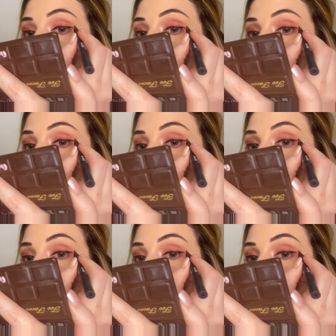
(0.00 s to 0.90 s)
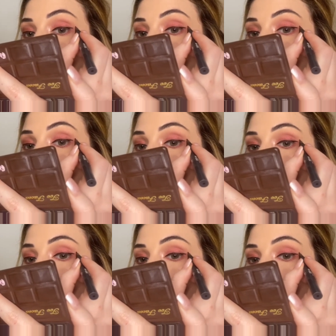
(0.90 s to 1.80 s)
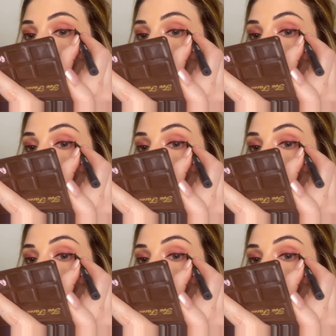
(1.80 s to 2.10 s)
to pray to the eyeliner gods.